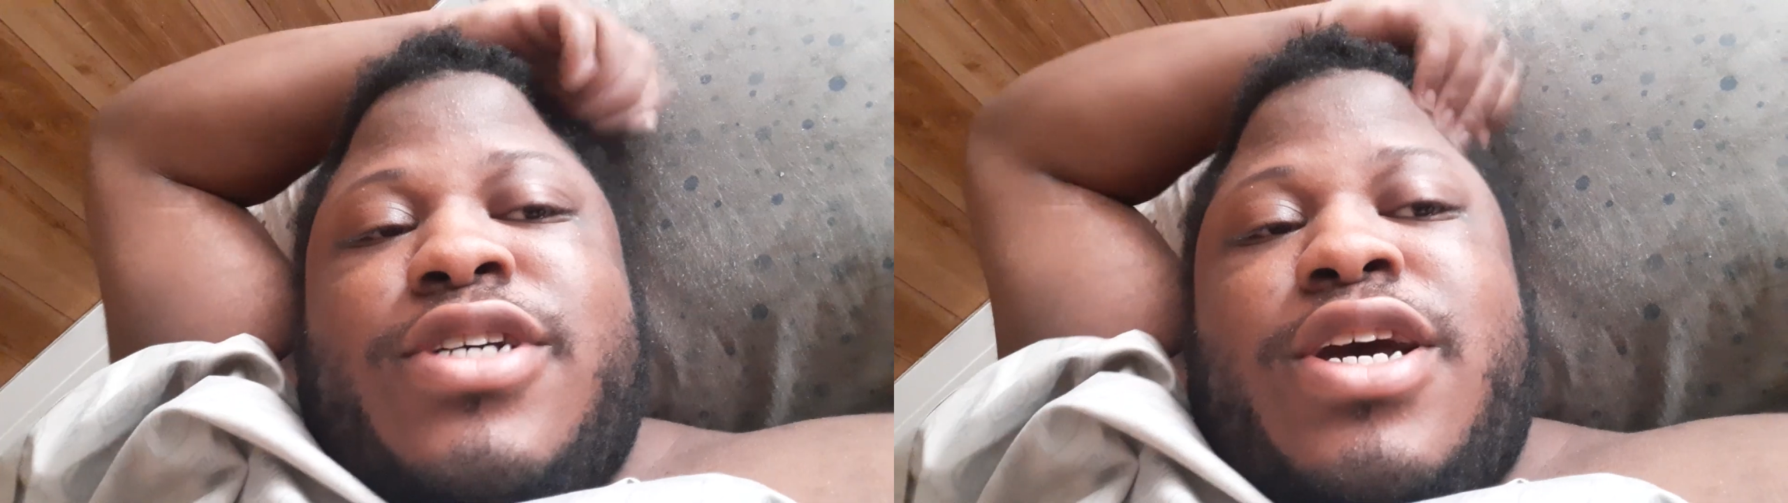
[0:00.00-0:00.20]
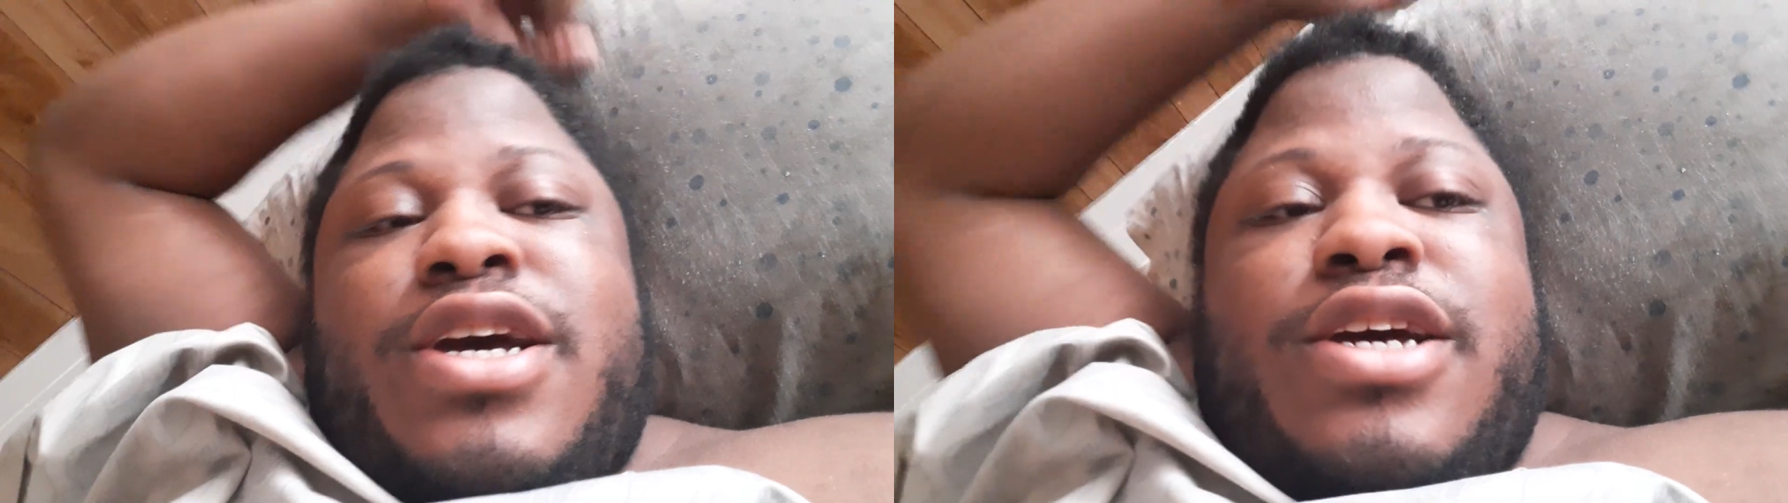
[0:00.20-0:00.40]

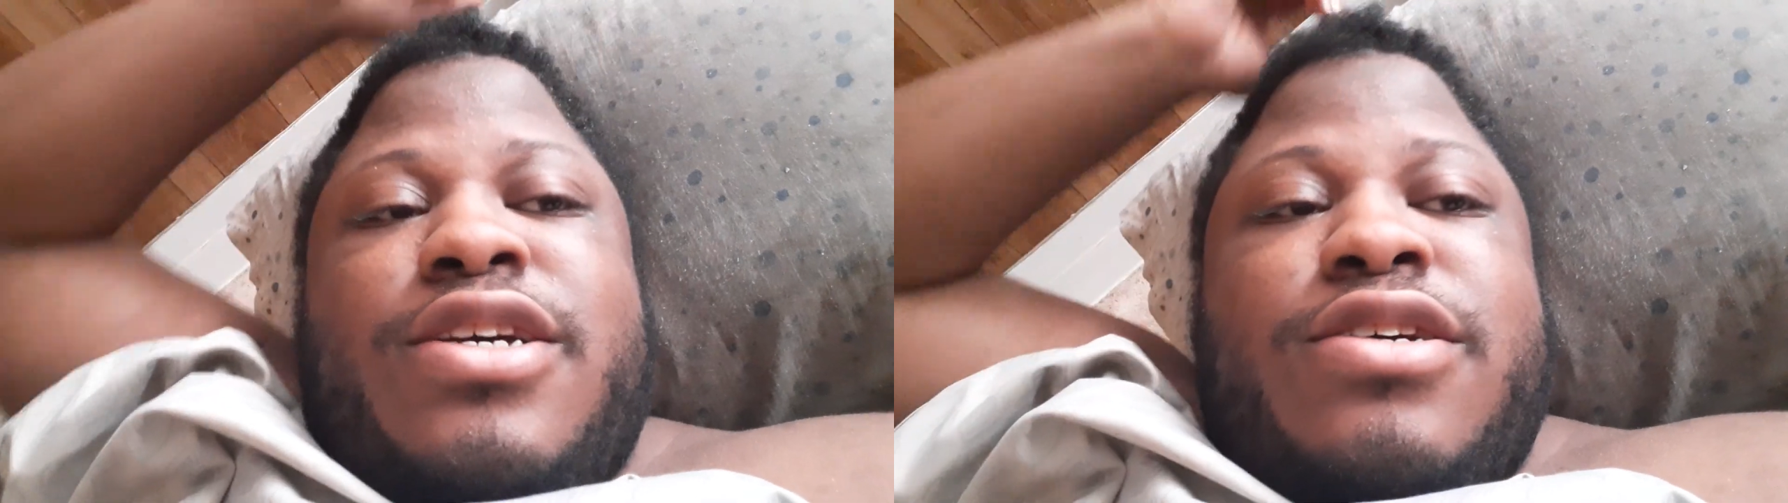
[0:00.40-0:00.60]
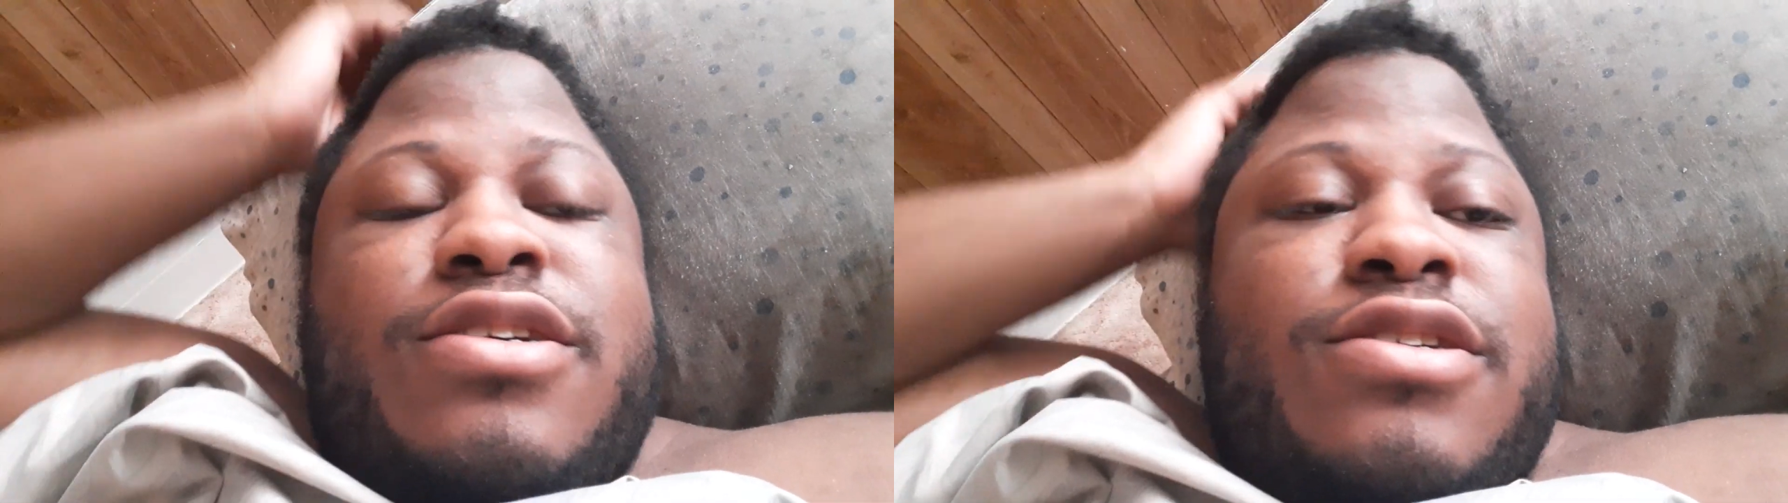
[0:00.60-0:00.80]
kind
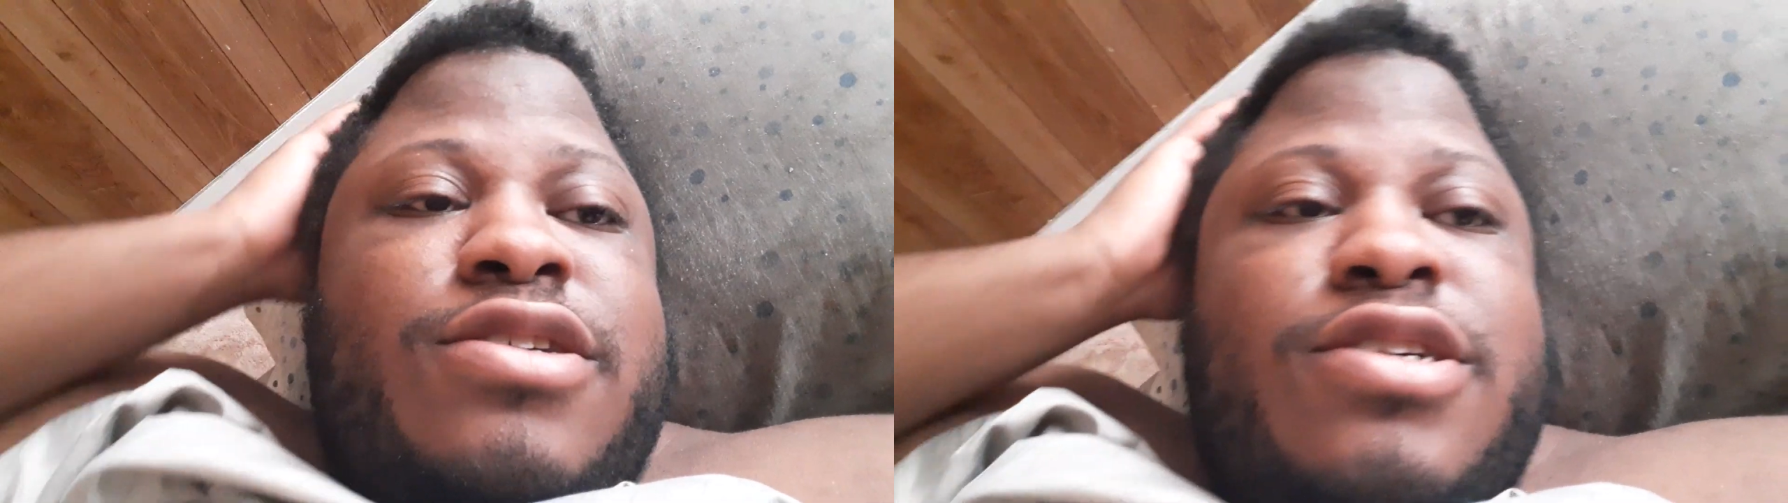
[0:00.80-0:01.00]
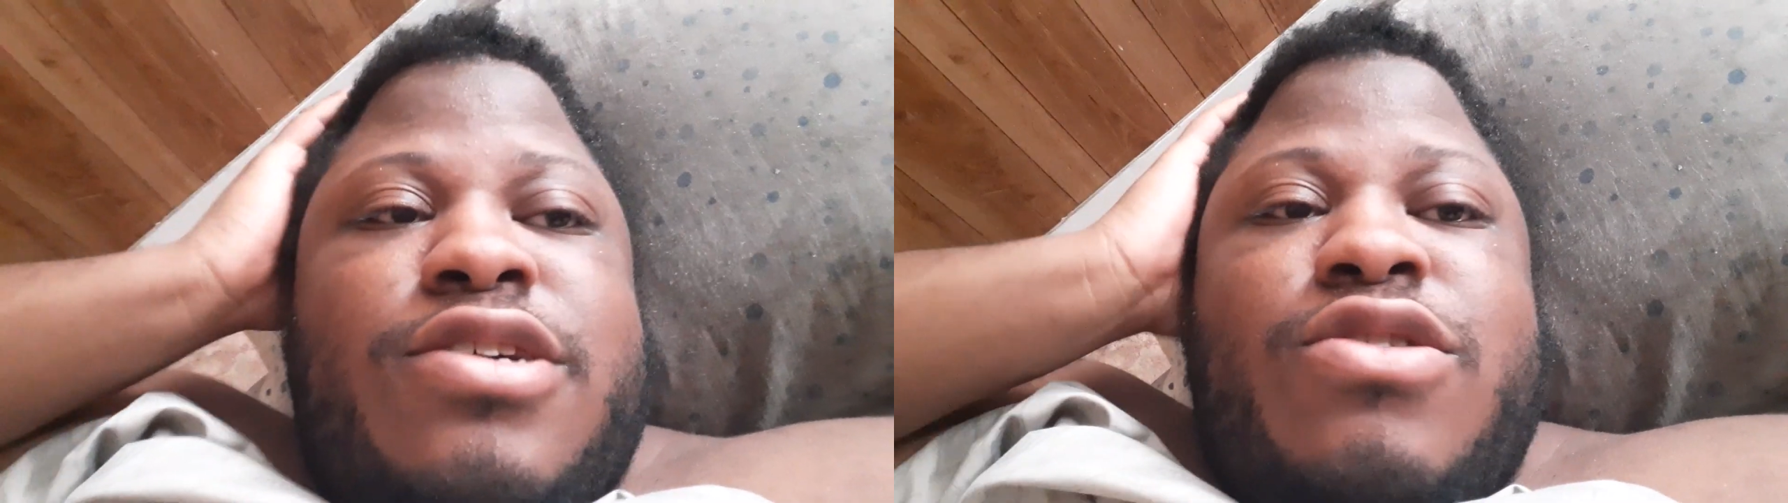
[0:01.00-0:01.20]

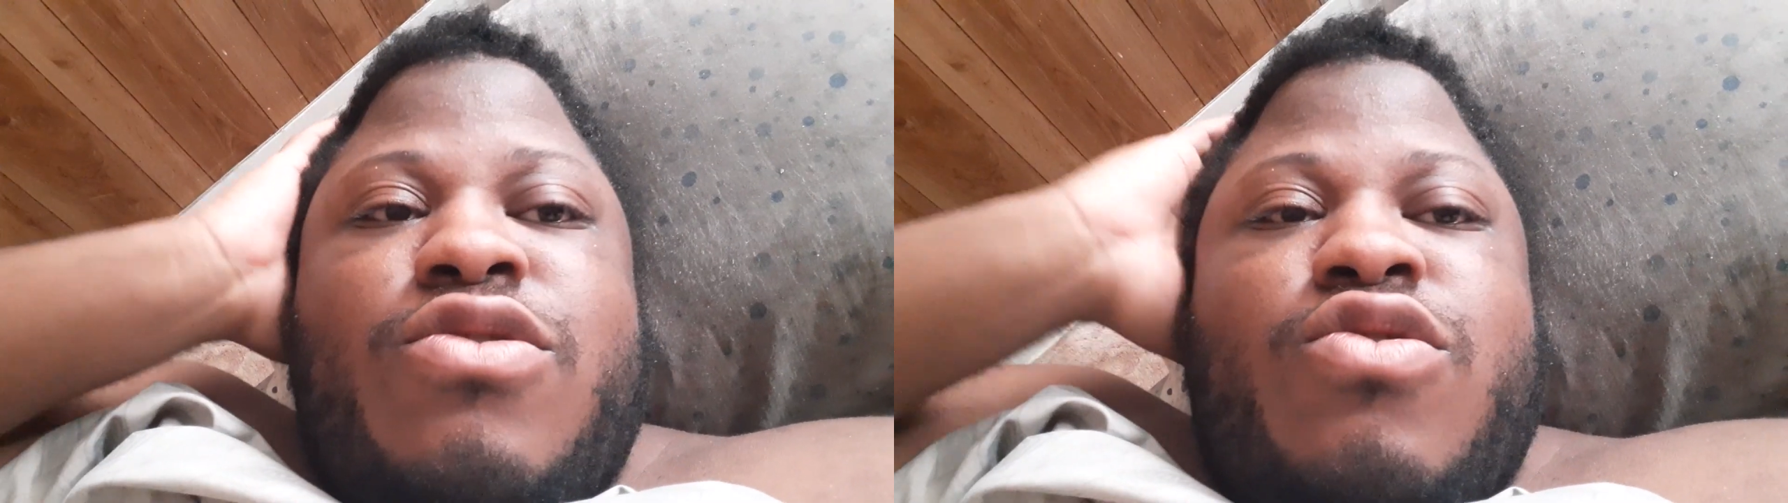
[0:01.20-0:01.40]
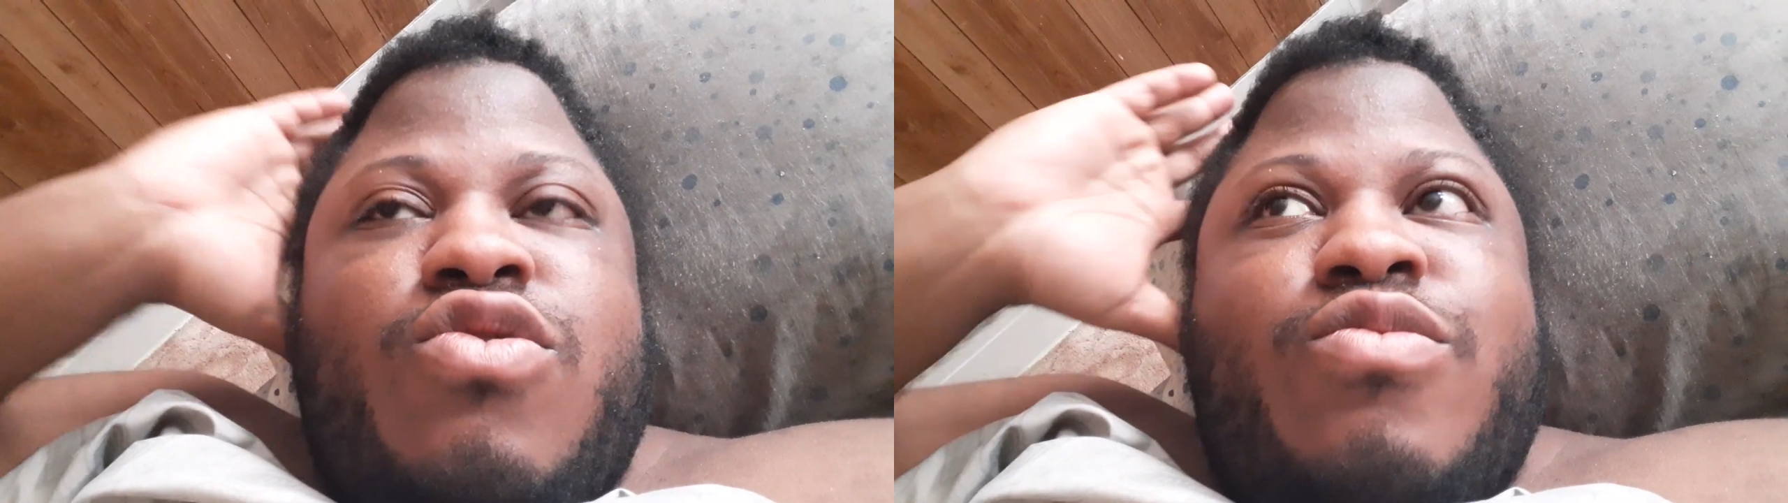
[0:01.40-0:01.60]

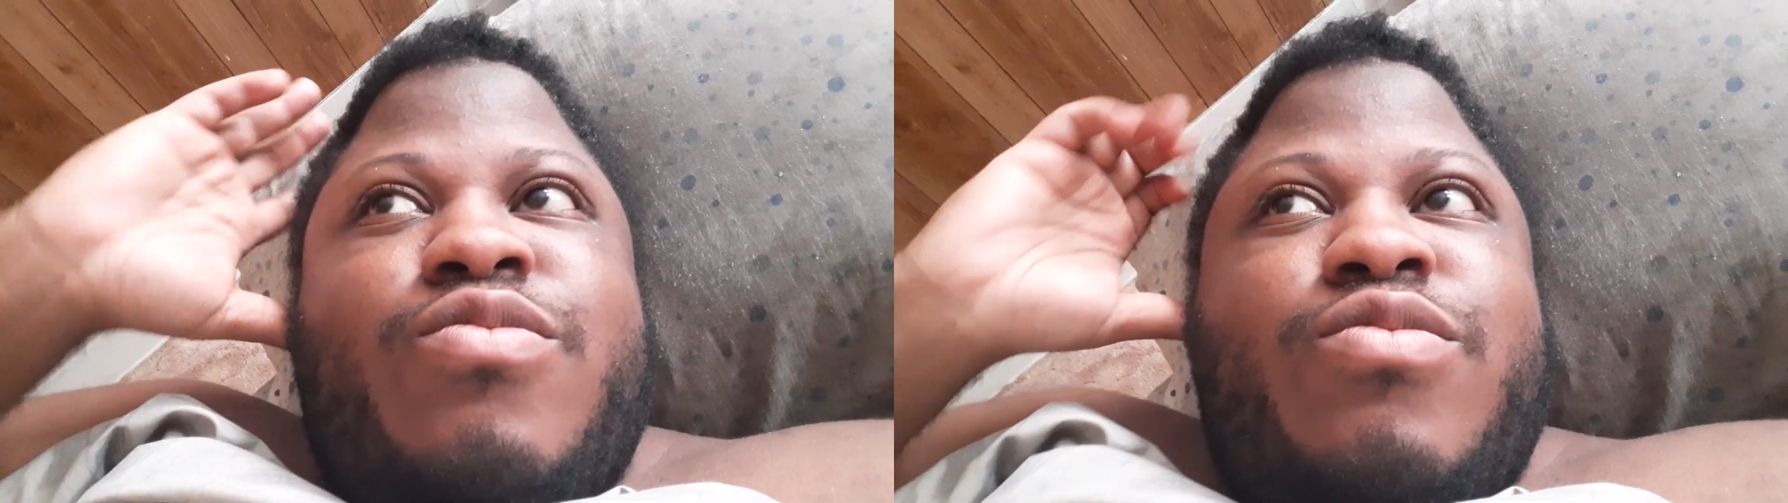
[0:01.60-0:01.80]
who